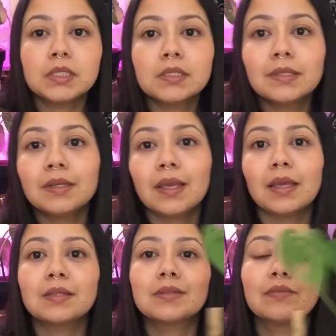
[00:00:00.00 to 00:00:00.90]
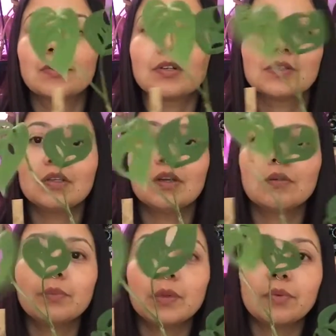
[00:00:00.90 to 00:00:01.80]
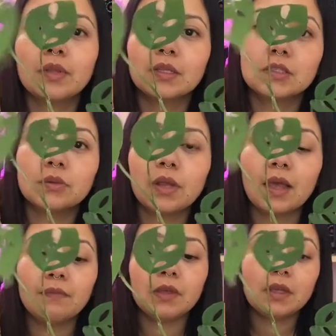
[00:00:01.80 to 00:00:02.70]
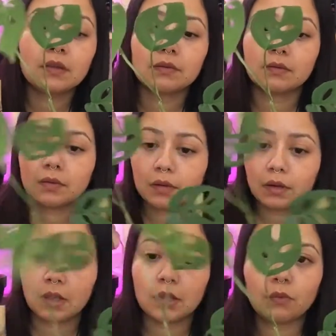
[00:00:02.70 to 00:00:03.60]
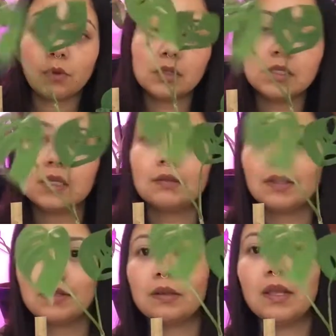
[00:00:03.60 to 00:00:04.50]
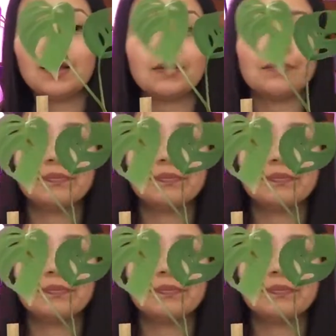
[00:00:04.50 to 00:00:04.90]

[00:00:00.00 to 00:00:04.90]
just in case, if there's, you know, people that don't have it and want it, they could get it.